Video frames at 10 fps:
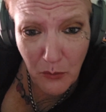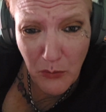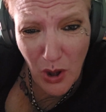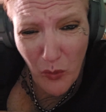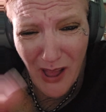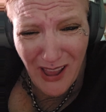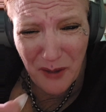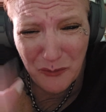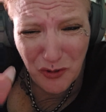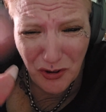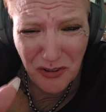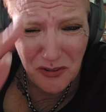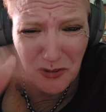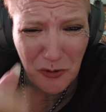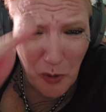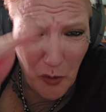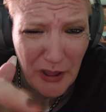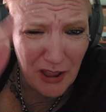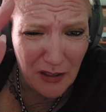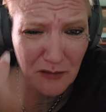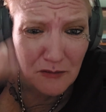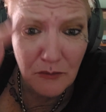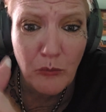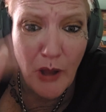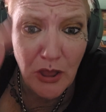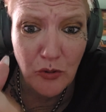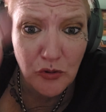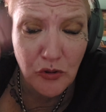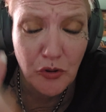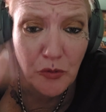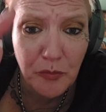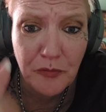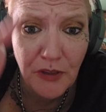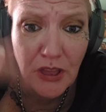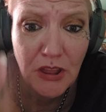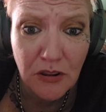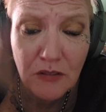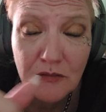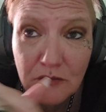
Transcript: Meanwhile, I'm just scrolling my YouTube feed,